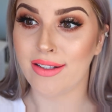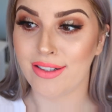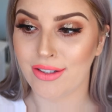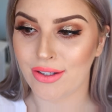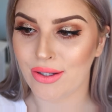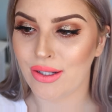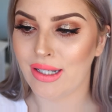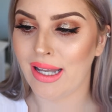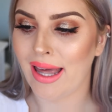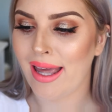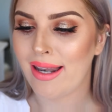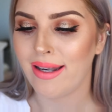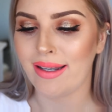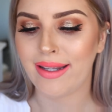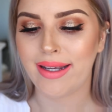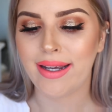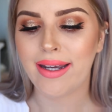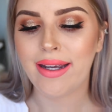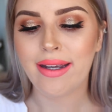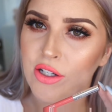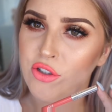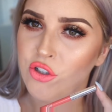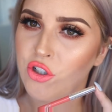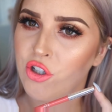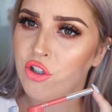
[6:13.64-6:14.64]
a lot
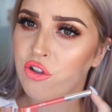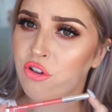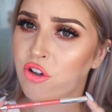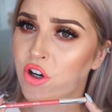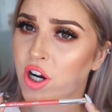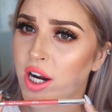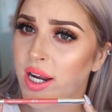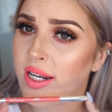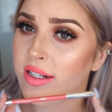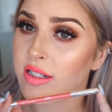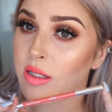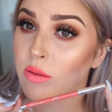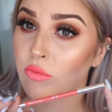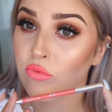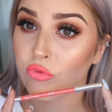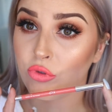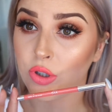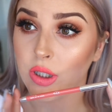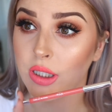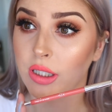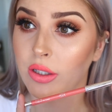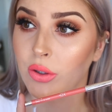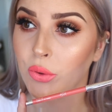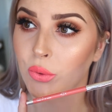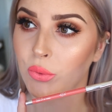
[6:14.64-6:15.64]
lately. You can create some
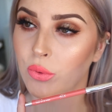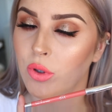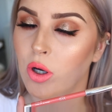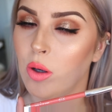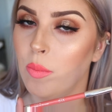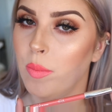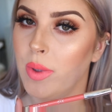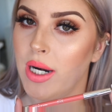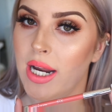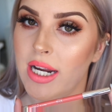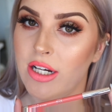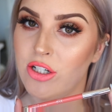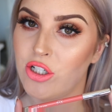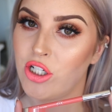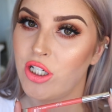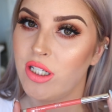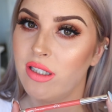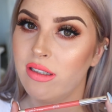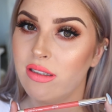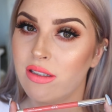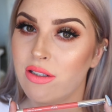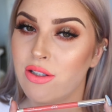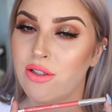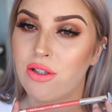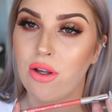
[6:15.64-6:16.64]
really cool
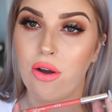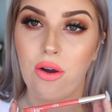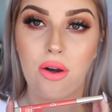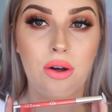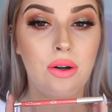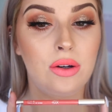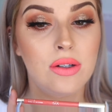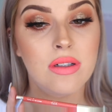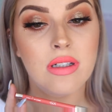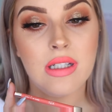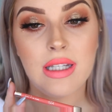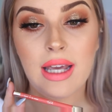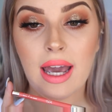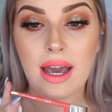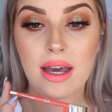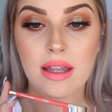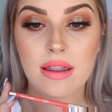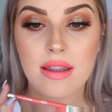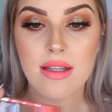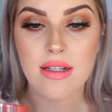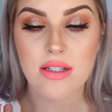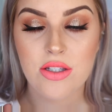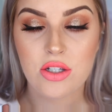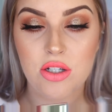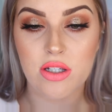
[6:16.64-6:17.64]
combinations. So
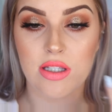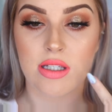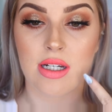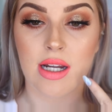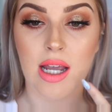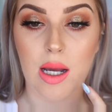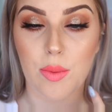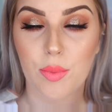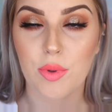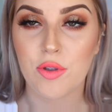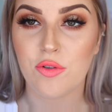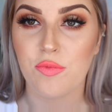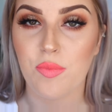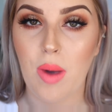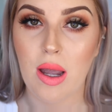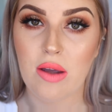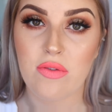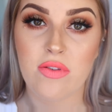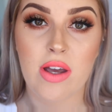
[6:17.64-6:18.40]
yeah, there's just a couple of my